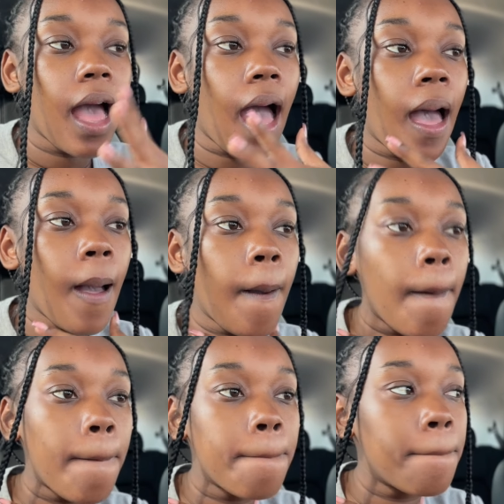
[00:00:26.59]

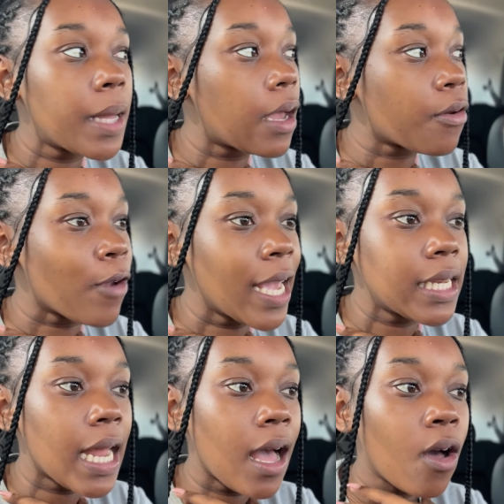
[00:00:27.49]
Right
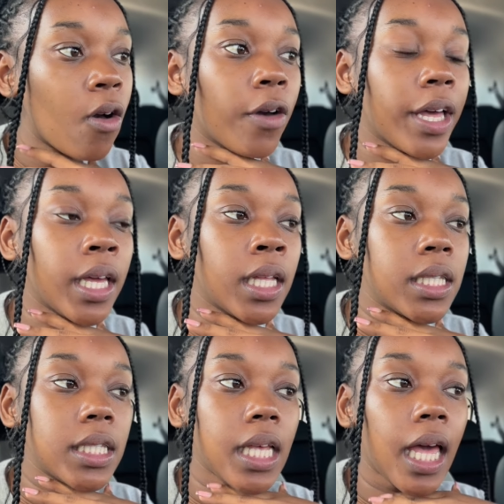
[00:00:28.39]
now it's
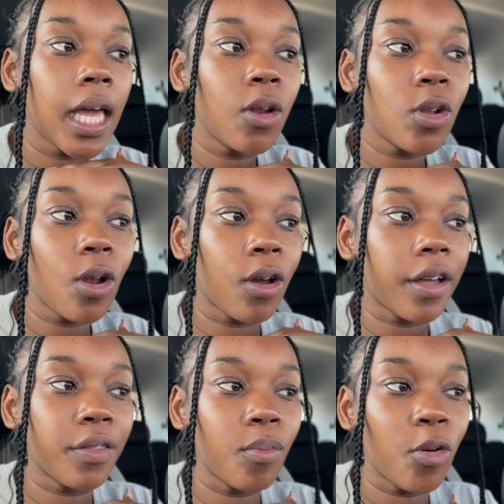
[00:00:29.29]
8 o'clock
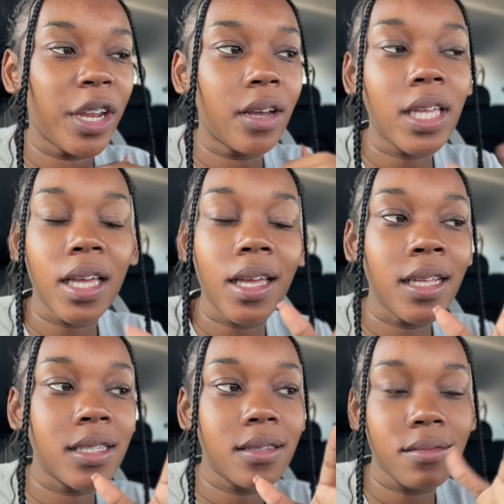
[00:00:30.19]
in the morning. Okay,
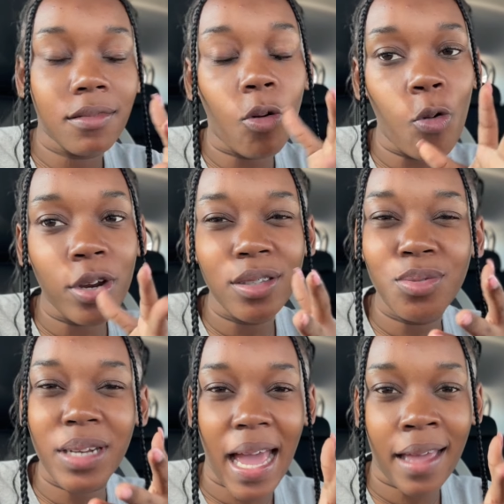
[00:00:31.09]
it's
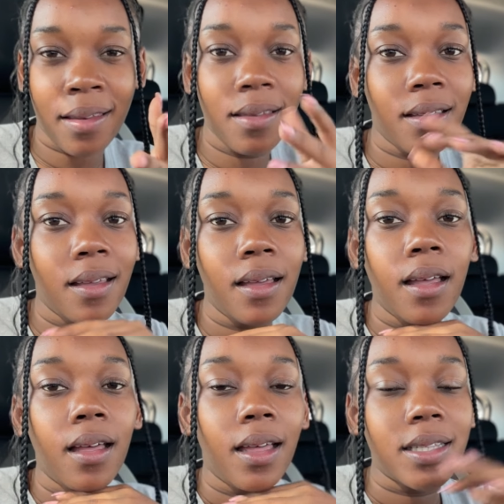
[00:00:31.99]
8:45.
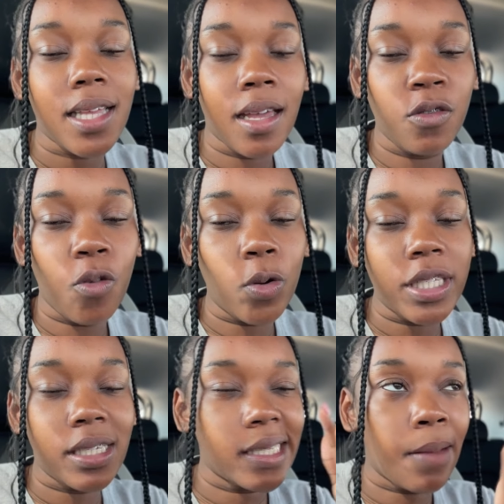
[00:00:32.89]
It's
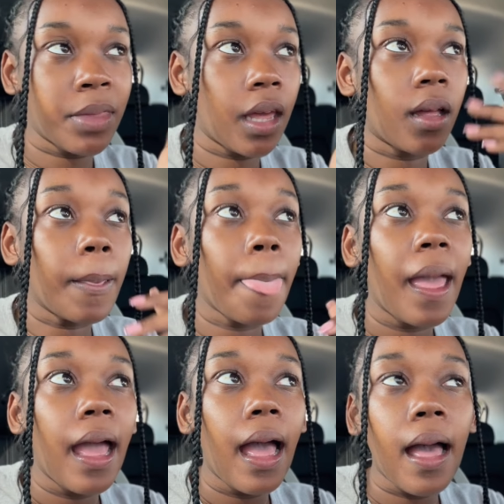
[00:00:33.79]
8:40 something.
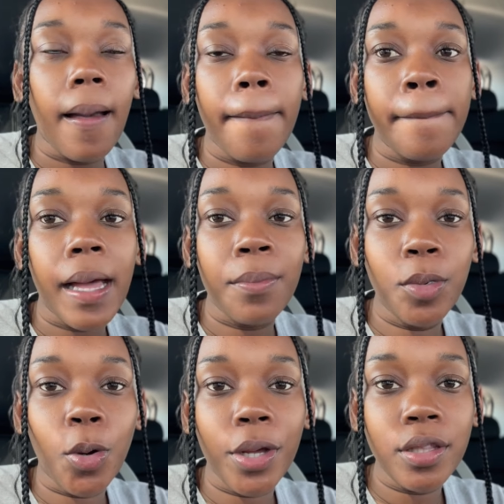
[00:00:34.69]
I'm
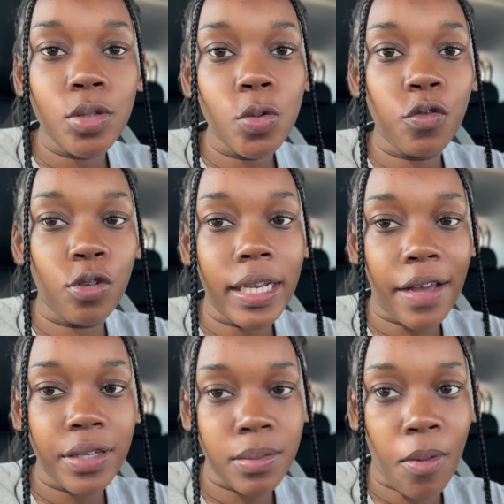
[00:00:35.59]
going to Food
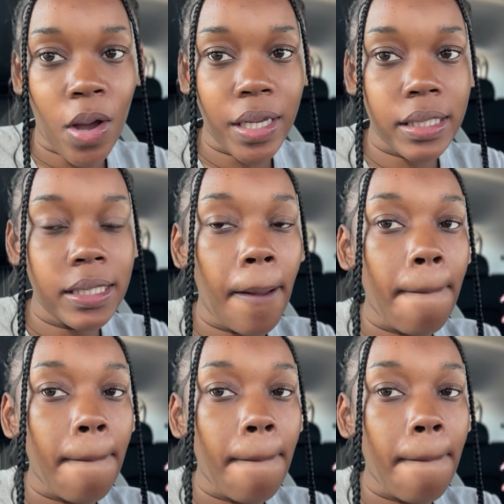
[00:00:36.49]
Lovers Market.